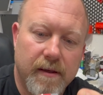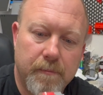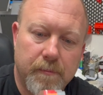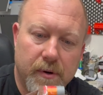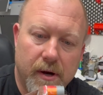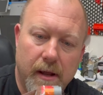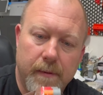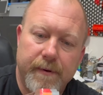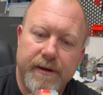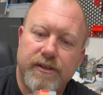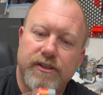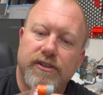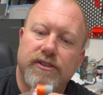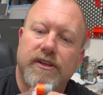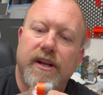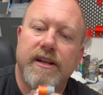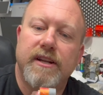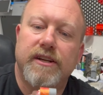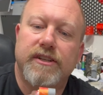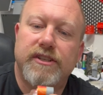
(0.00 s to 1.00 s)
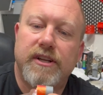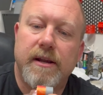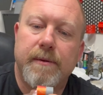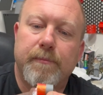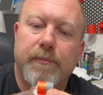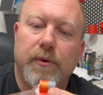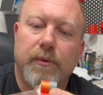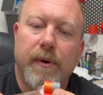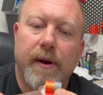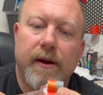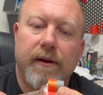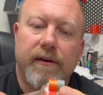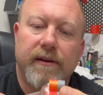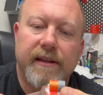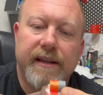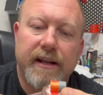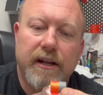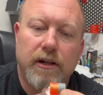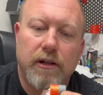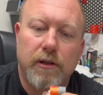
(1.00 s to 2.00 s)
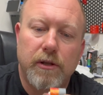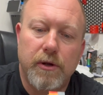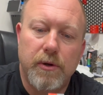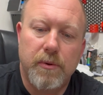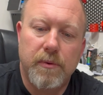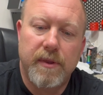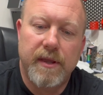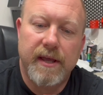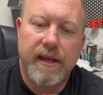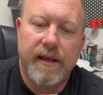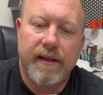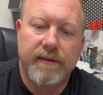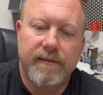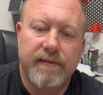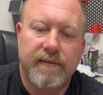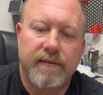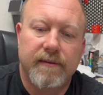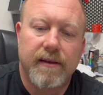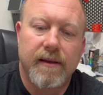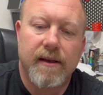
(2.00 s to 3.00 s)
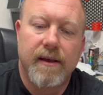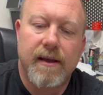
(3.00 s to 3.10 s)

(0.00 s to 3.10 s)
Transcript: I'm probably just going to temporarily glue this,